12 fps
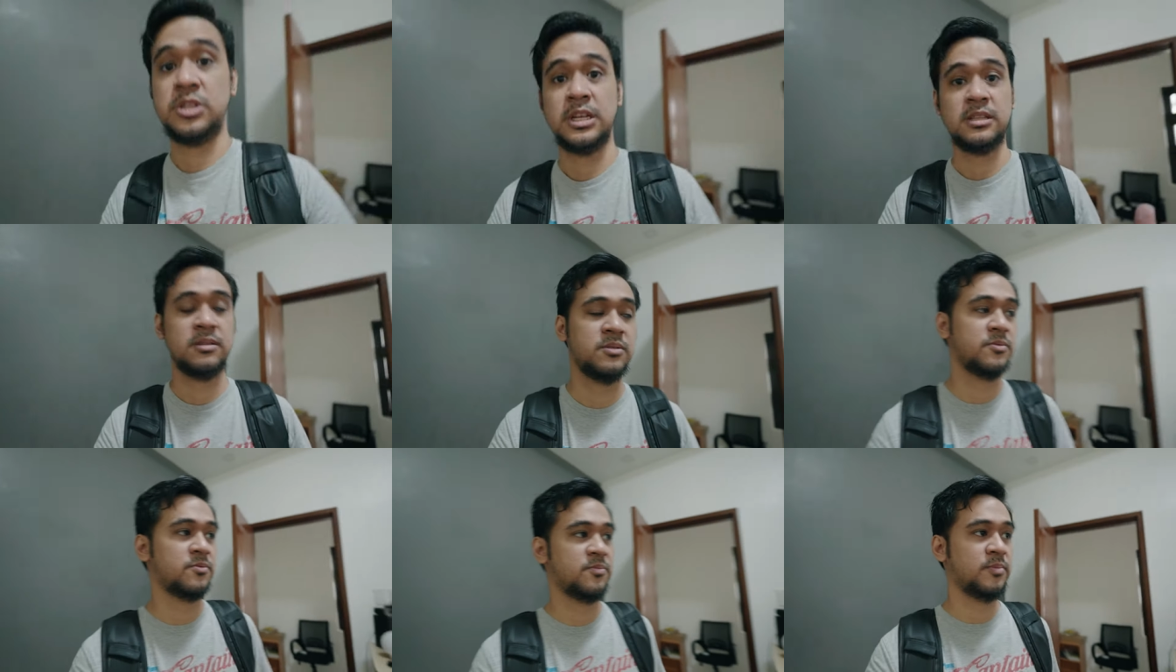it
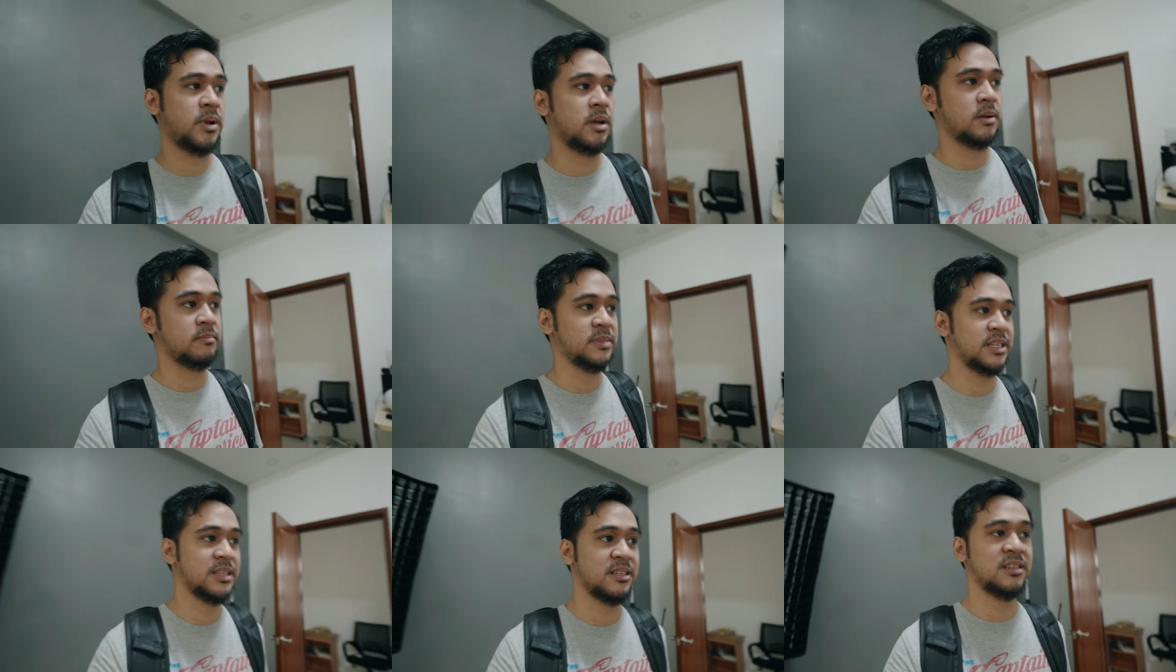
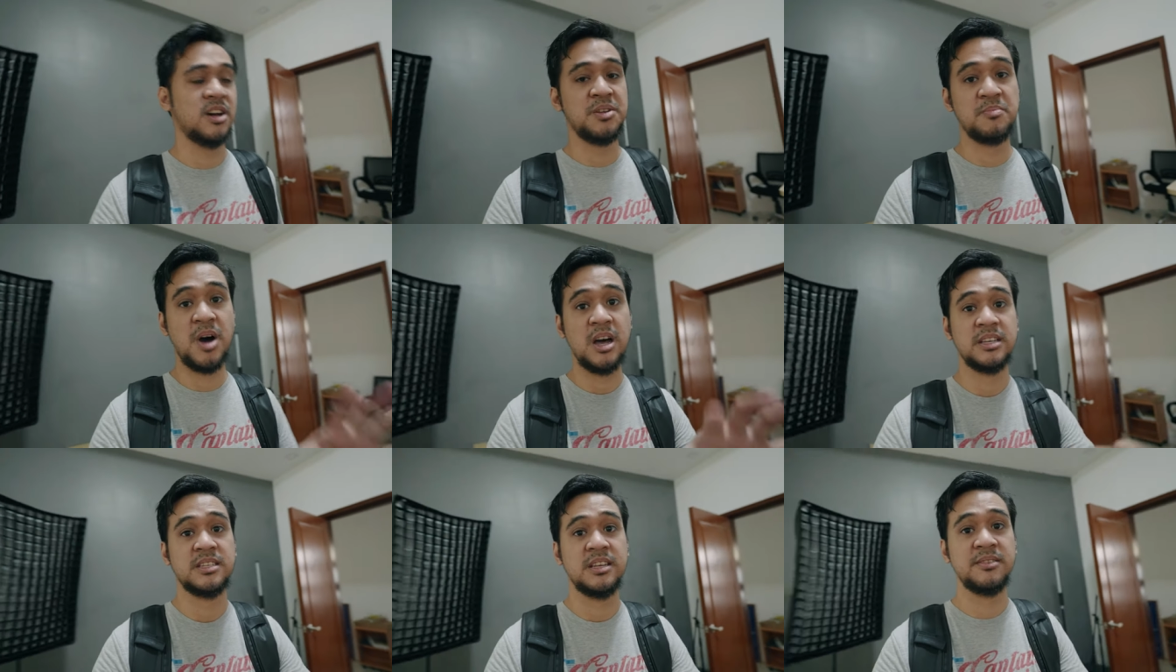in an
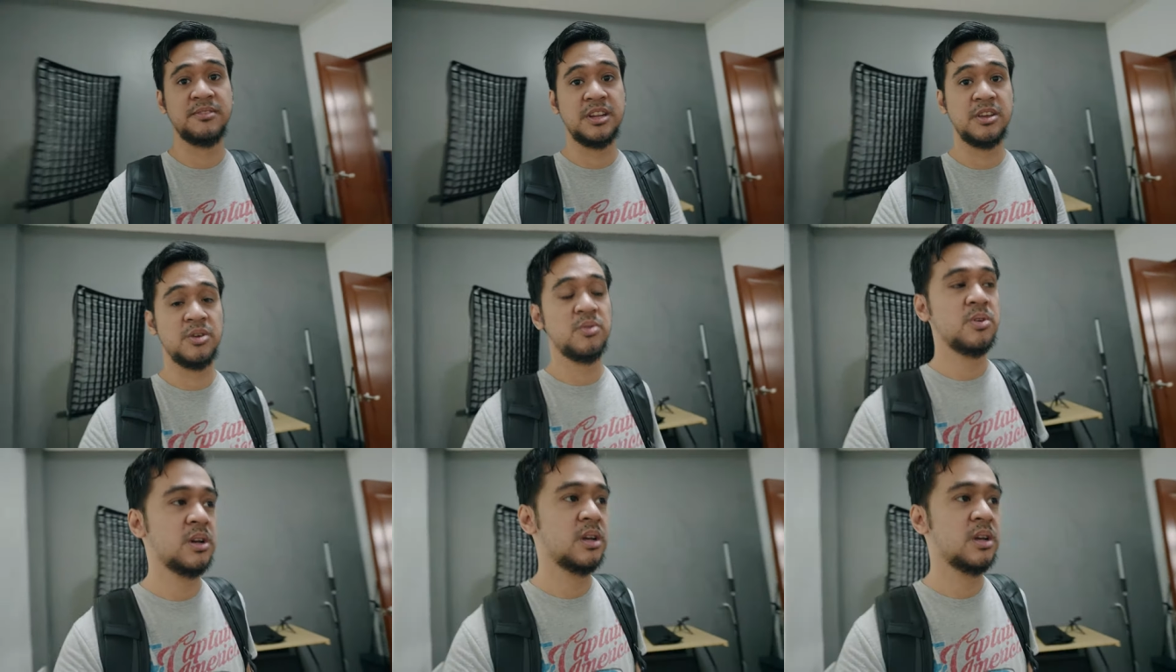unboxing video.